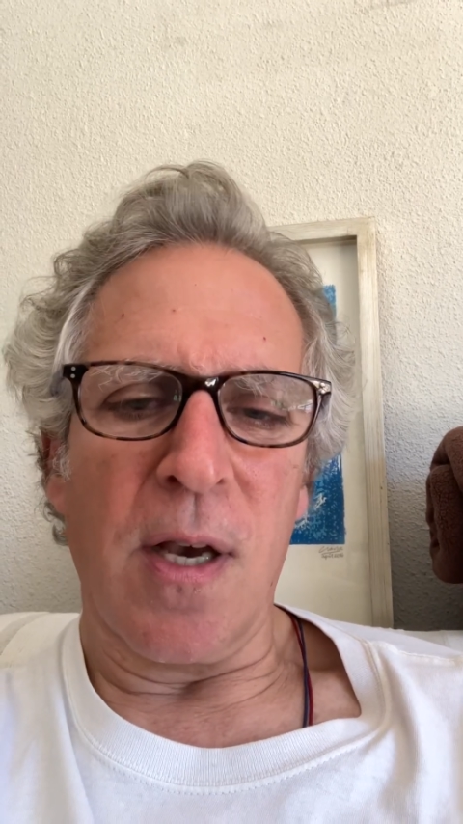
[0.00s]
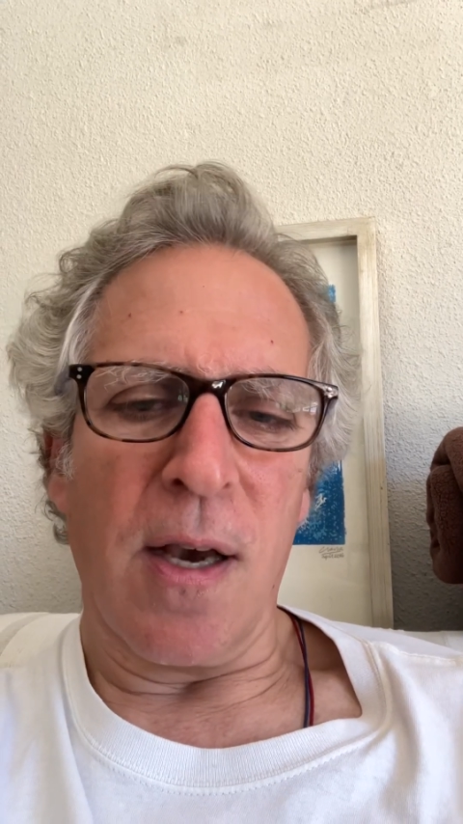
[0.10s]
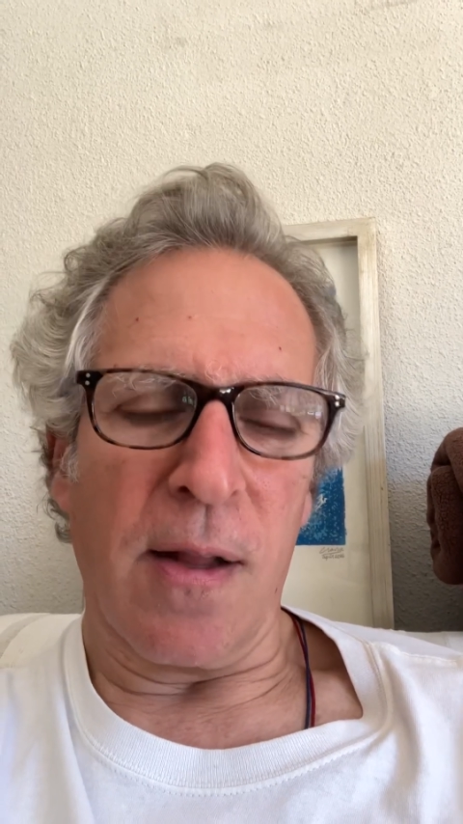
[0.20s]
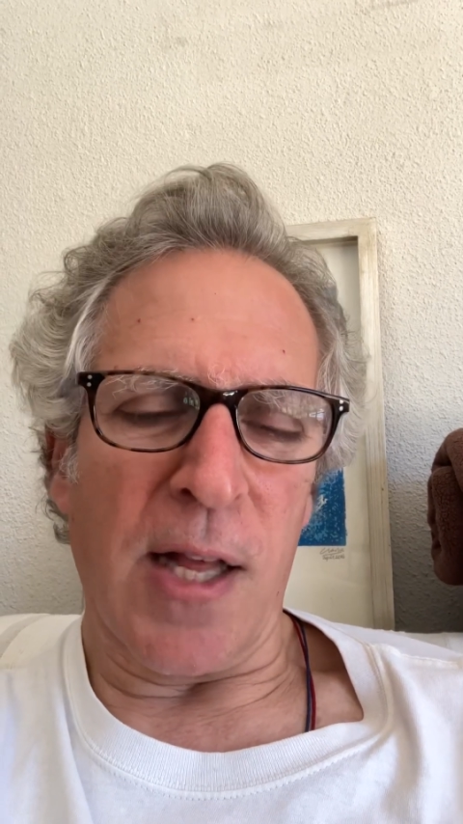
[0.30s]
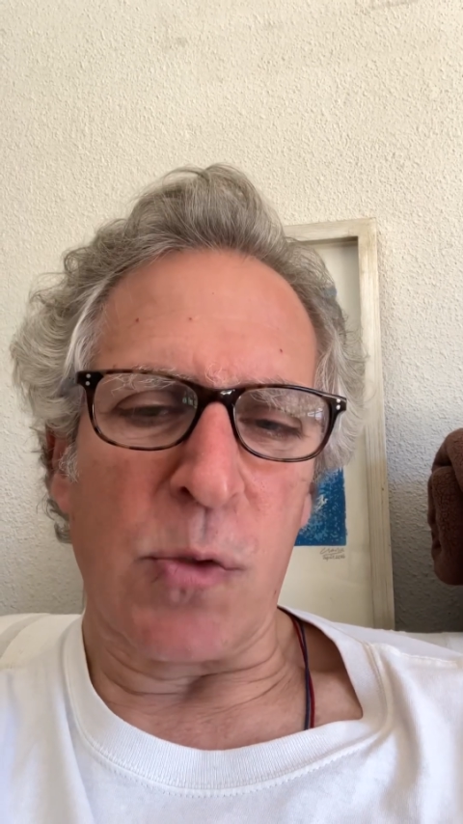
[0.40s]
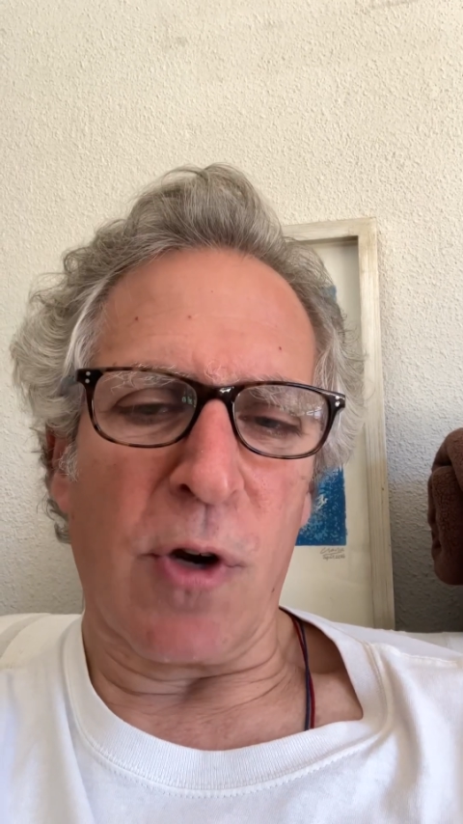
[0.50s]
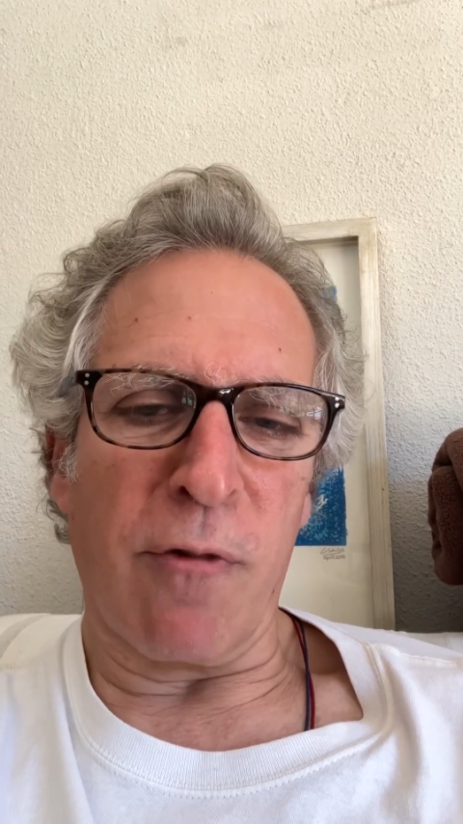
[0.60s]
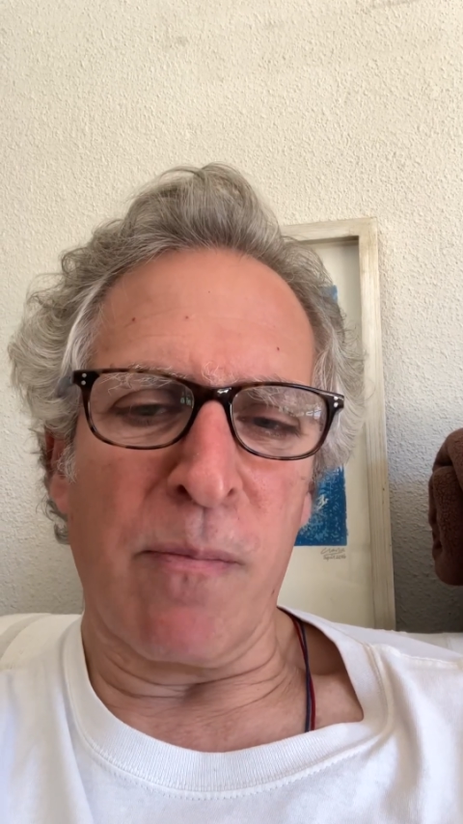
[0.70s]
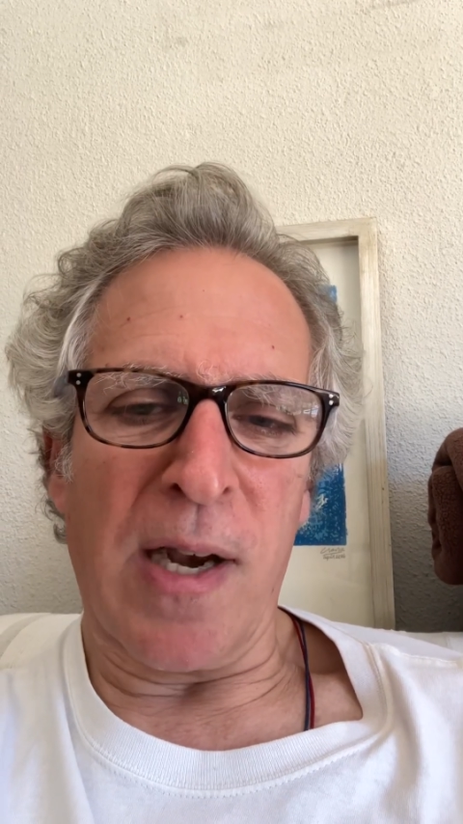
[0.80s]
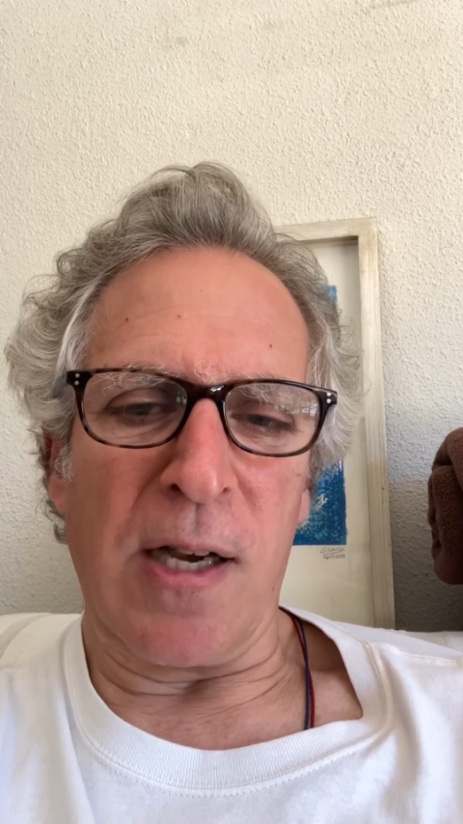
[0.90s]
And that's where
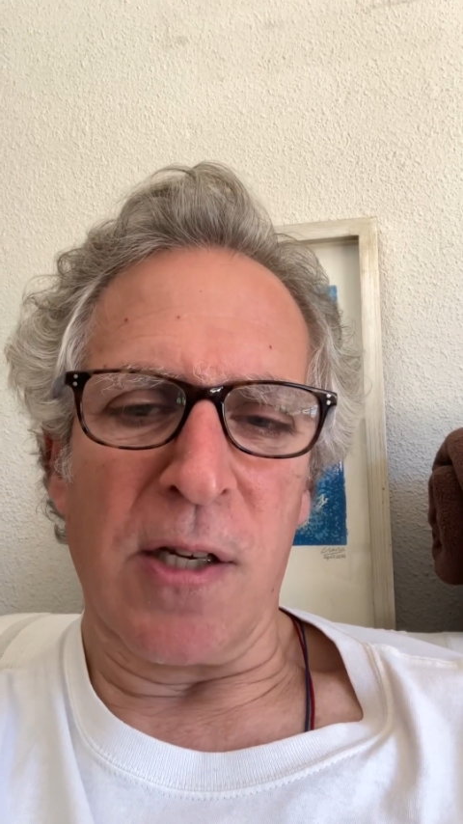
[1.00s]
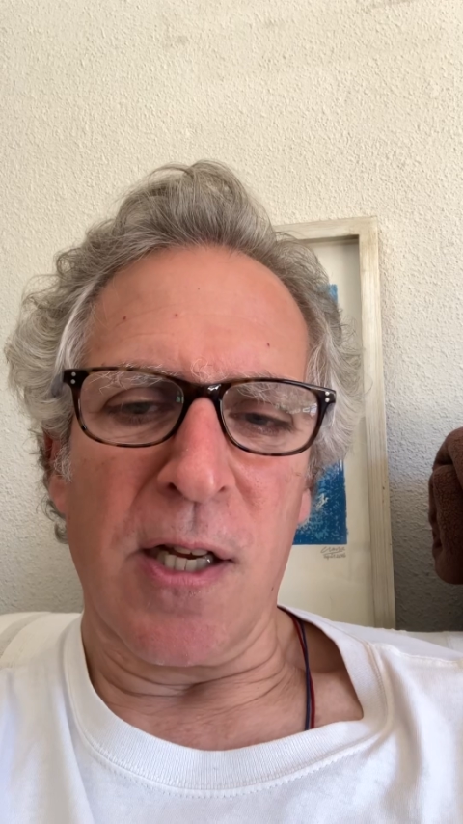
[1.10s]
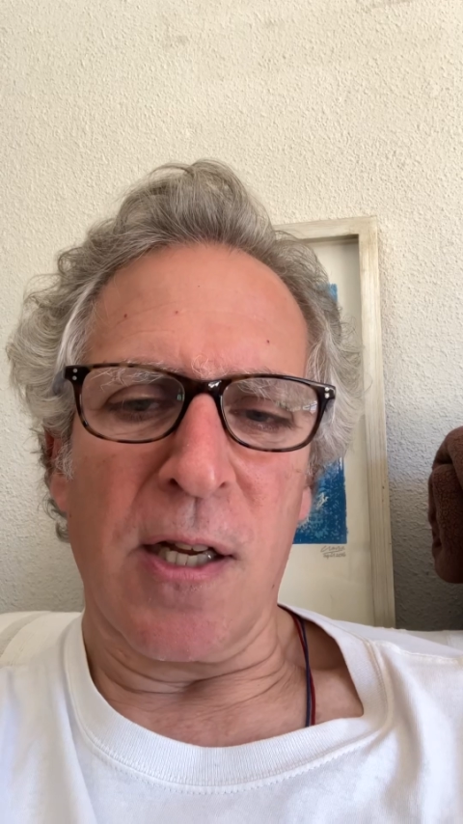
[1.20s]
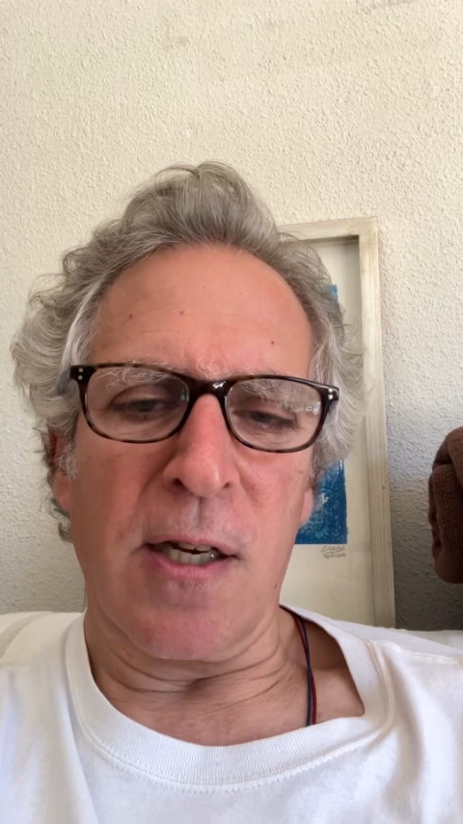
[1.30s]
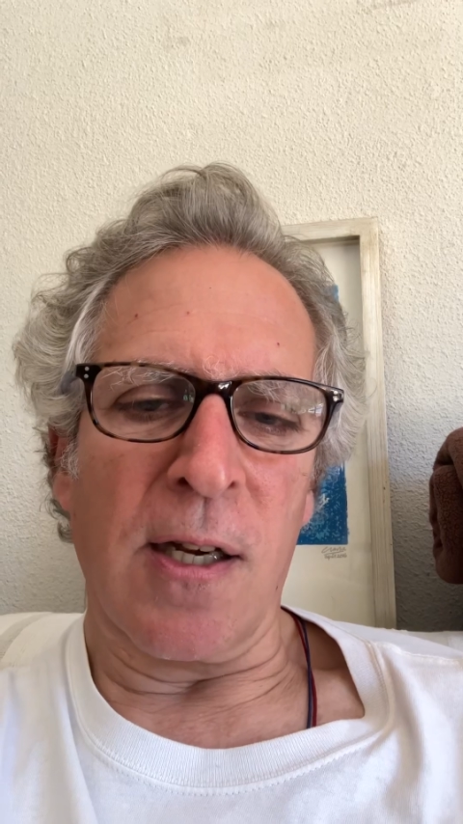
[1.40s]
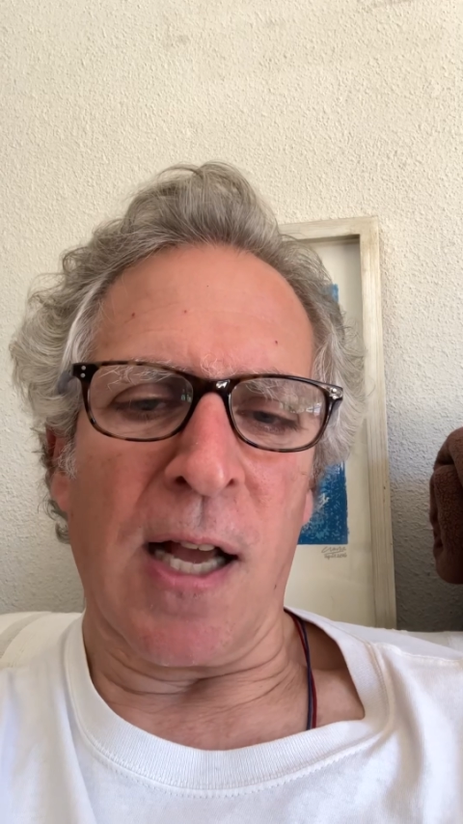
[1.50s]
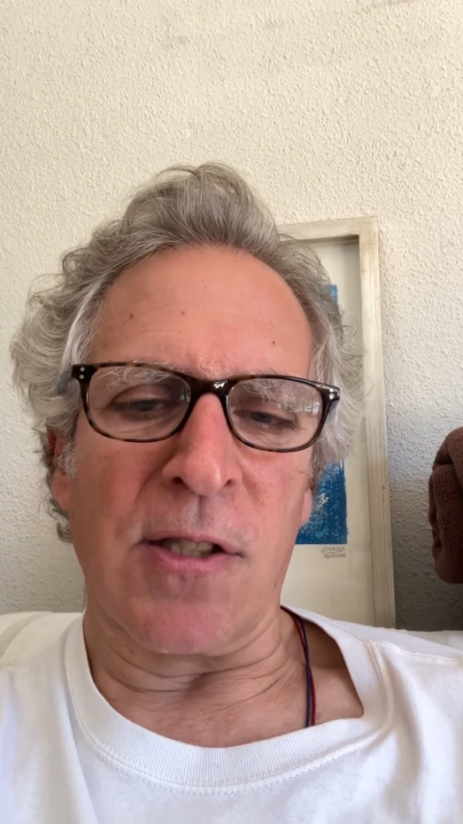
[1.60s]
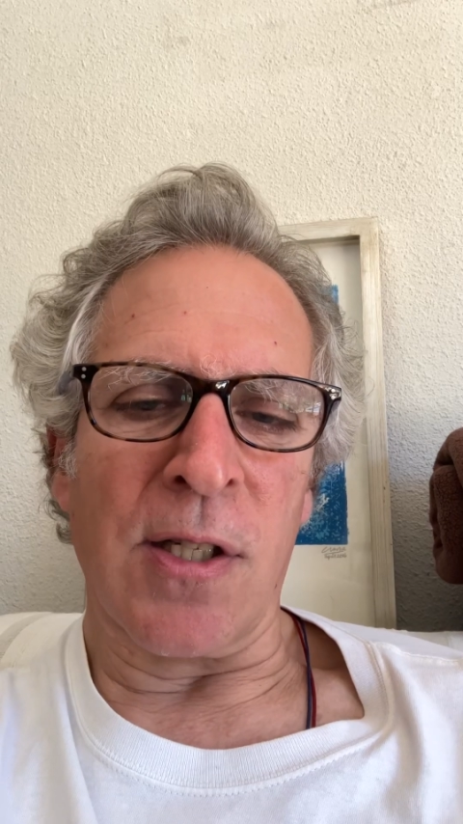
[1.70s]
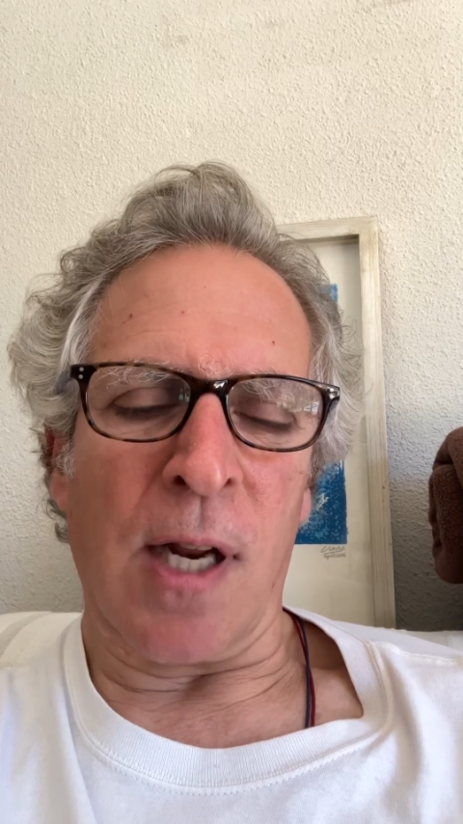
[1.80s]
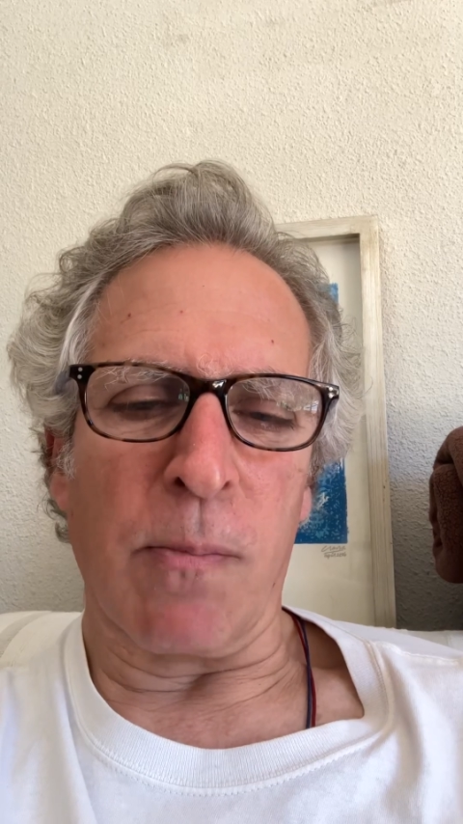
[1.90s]
I've made
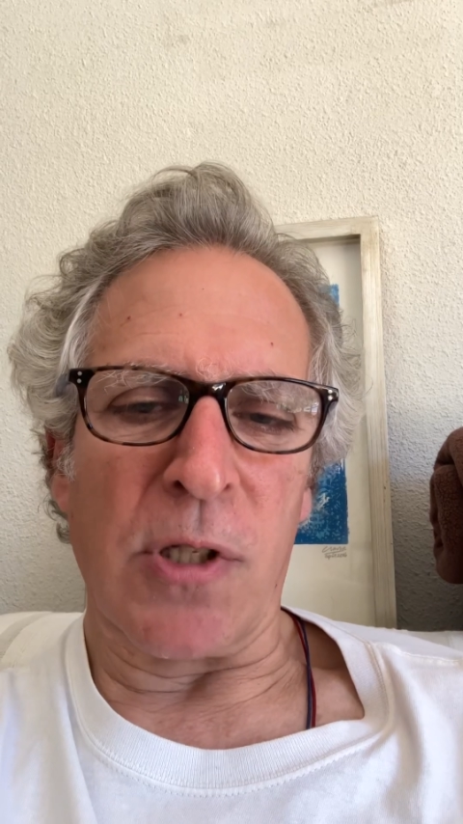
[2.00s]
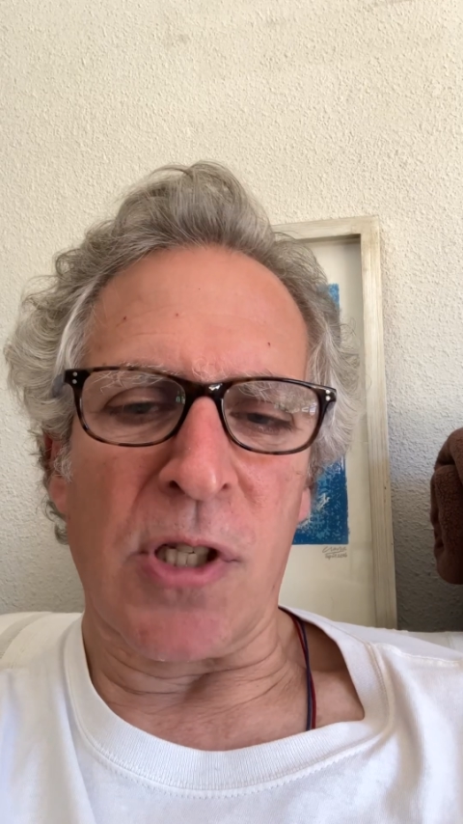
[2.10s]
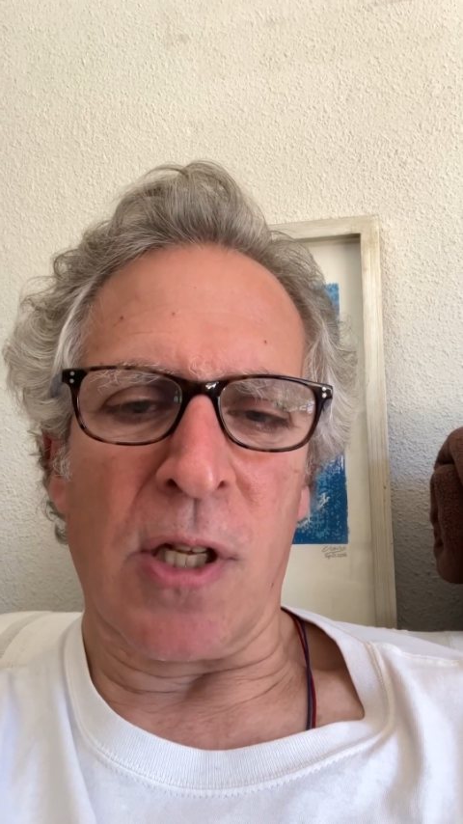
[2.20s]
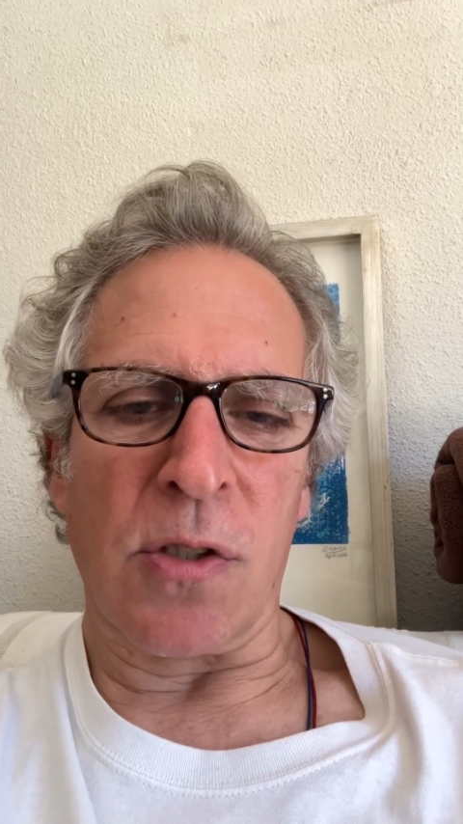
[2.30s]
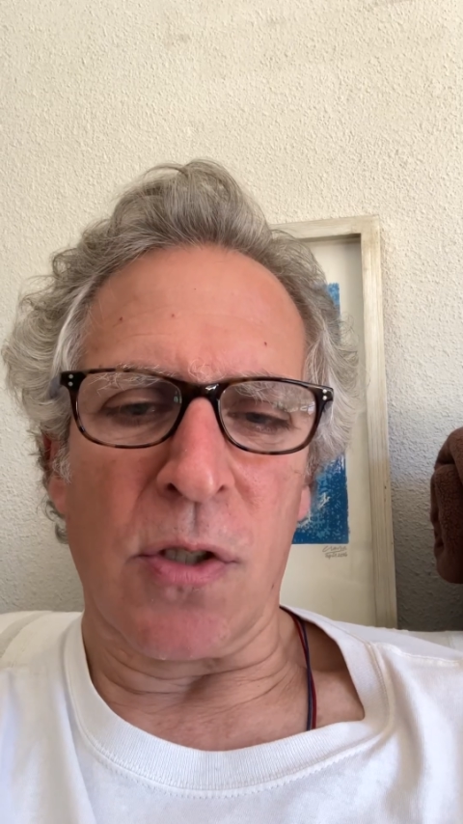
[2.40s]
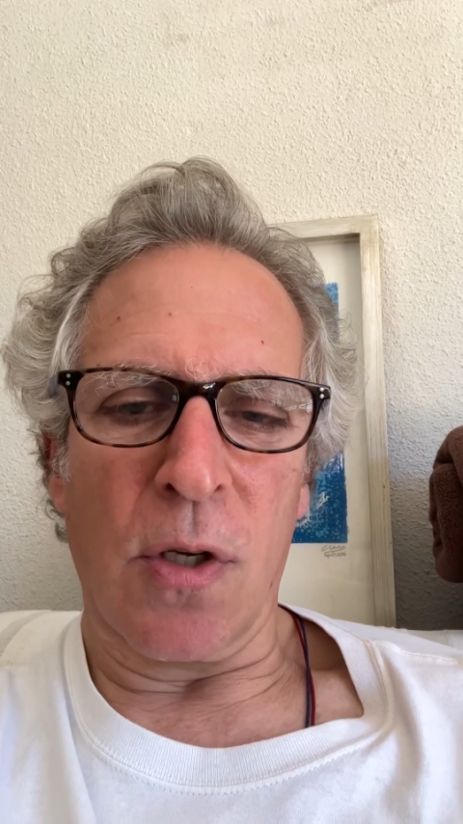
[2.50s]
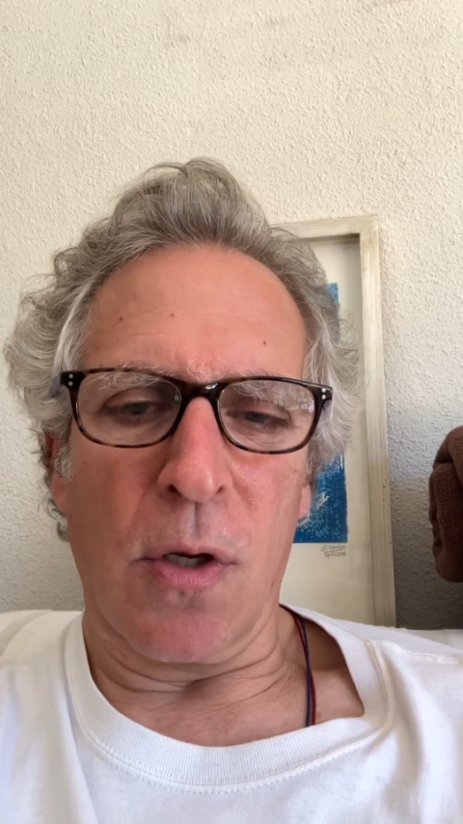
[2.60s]
99%